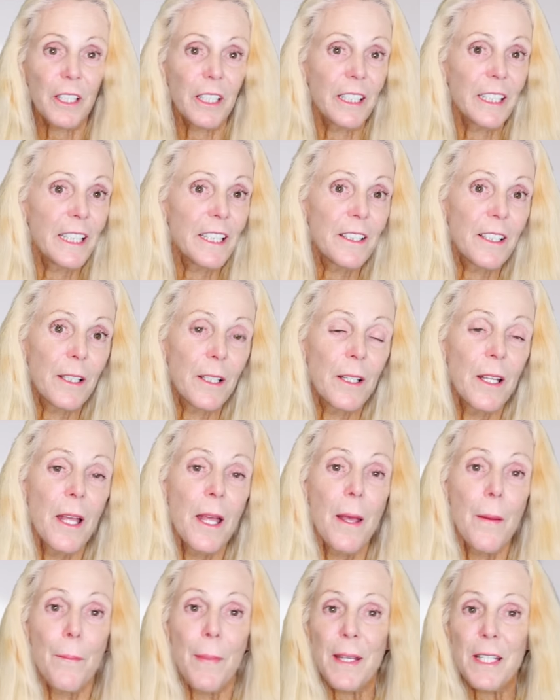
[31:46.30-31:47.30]
Clean the
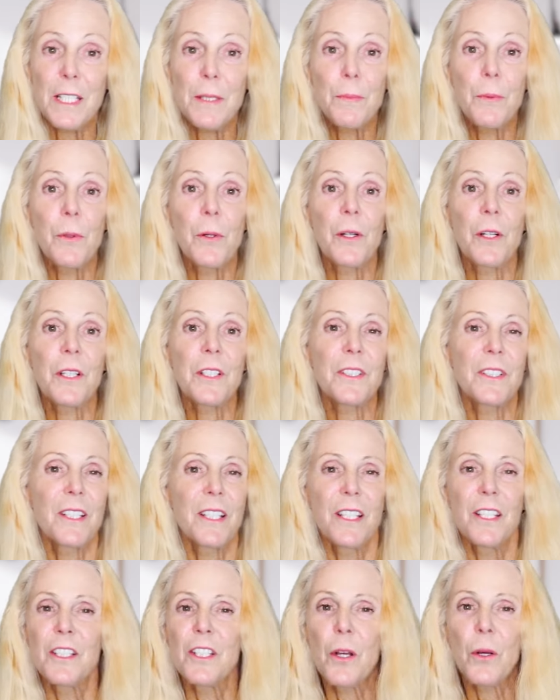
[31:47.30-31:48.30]
baseboards.
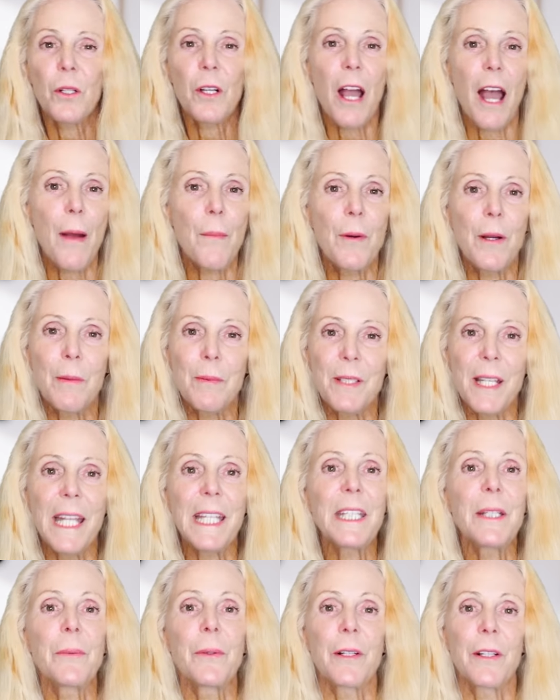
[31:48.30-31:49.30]
No cobwebs
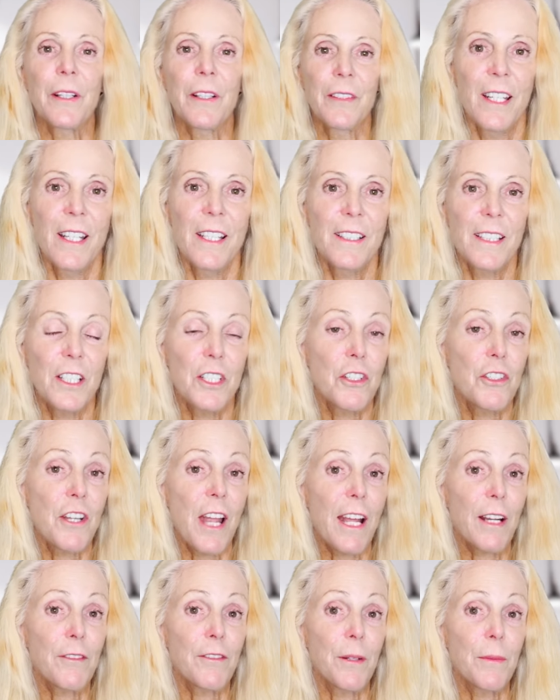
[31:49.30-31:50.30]
anywhere that
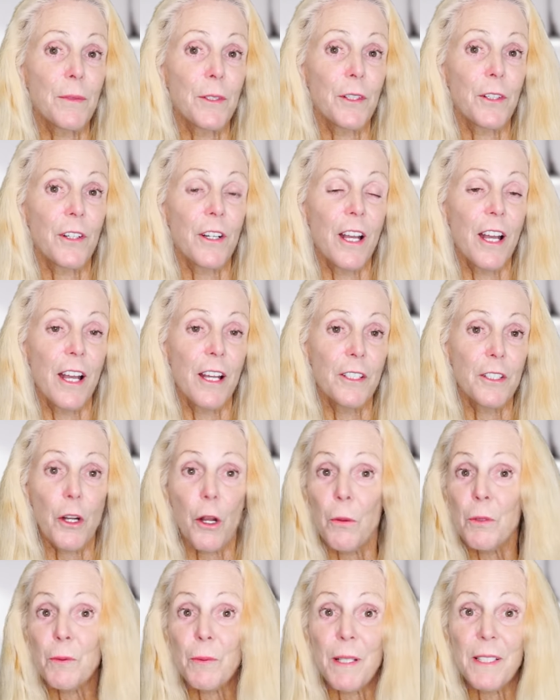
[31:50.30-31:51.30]
detract from your
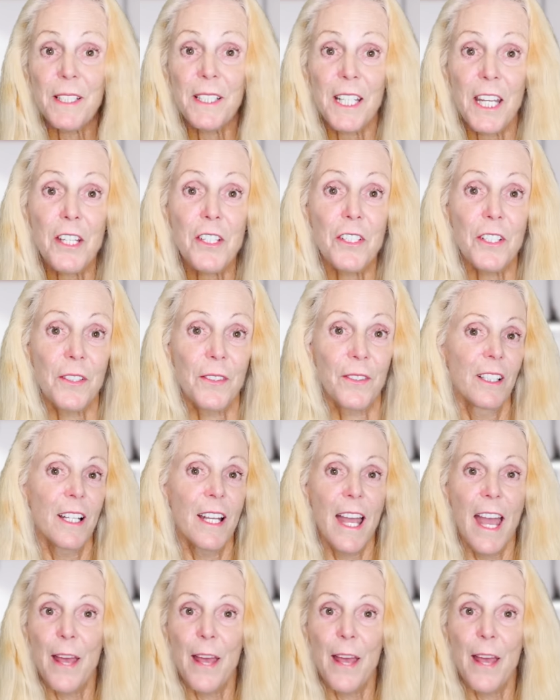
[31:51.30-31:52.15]
home's presentation.